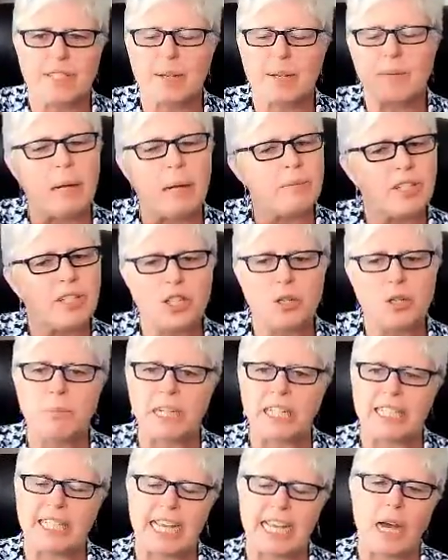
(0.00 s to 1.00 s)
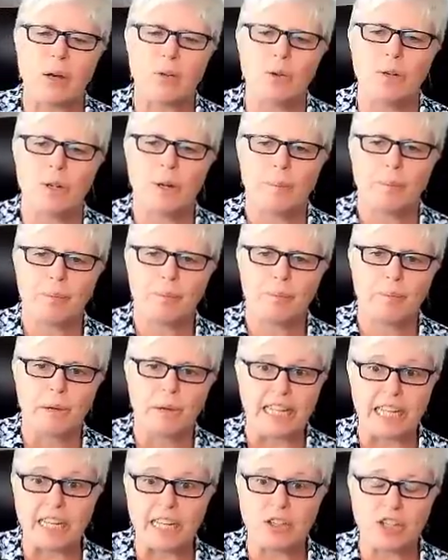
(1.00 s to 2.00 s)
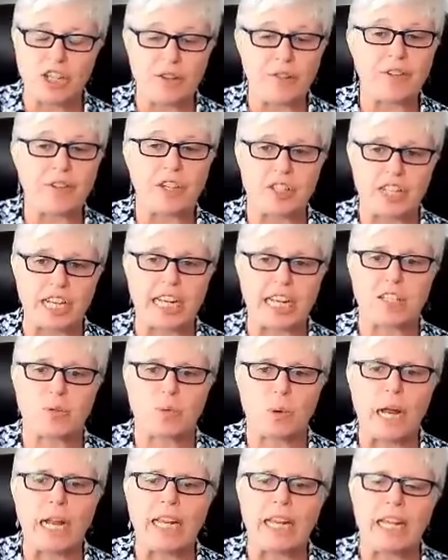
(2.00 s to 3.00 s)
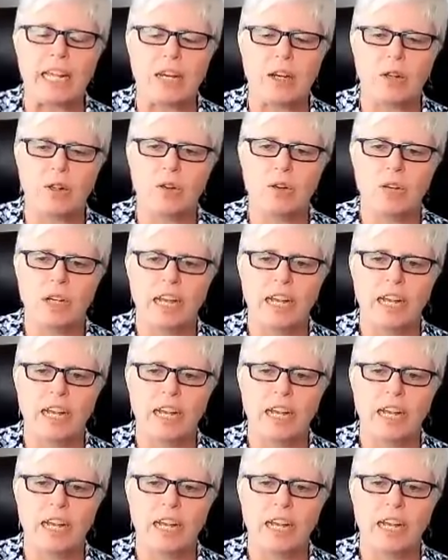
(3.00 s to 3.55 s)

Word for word: sometimes two months out but the energy feels like it's right here.